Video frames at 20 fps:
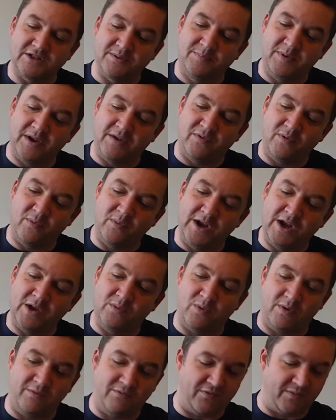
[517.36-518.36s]
a bit of a weird
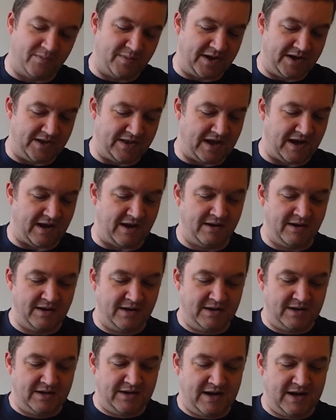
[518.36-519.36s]
one for me, that.
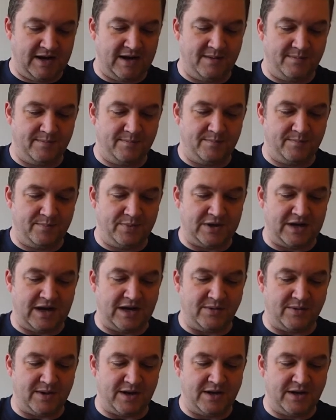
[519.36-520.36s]
But
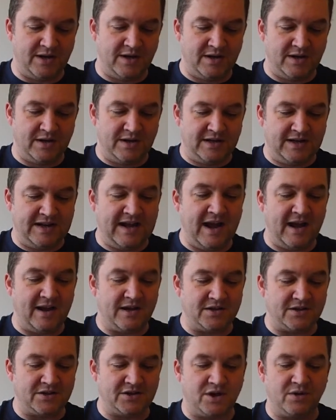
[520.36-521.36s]
anyway, yeah.
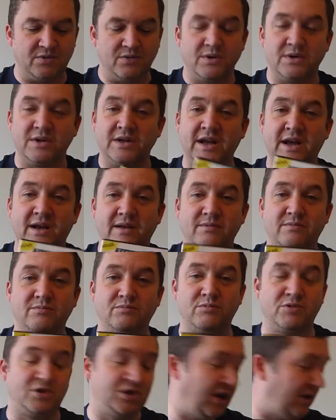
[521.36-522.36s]
So yeah,
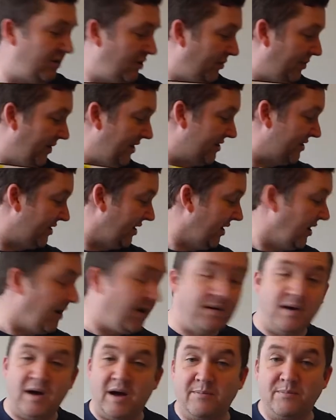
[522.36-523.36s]
Shadow of the Beast.
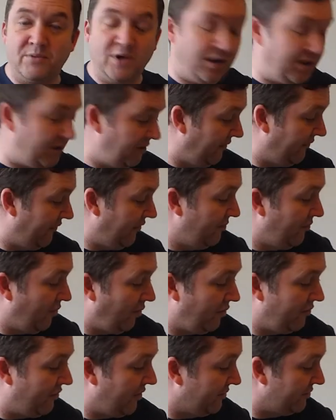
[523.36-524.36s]
I'm going to do a few
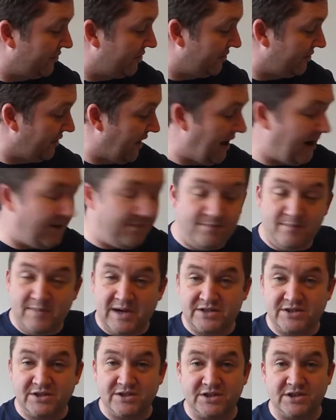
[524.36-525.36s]
more of those
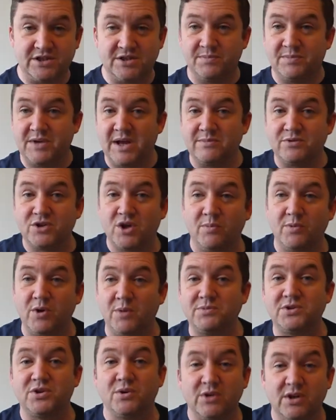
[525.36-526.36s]
Master System games coming
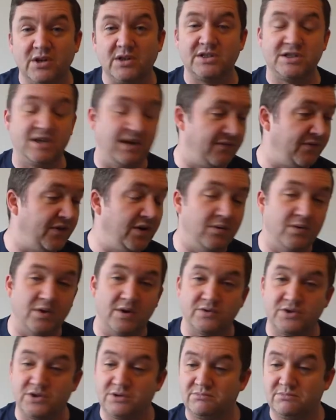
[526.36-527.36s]
up, so you're going to see a few of
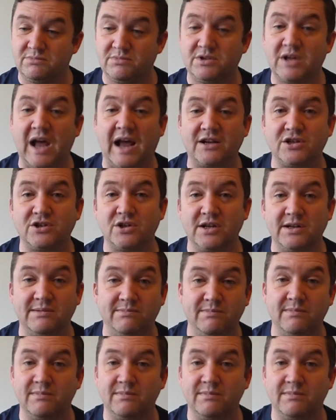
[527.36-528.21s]
those actually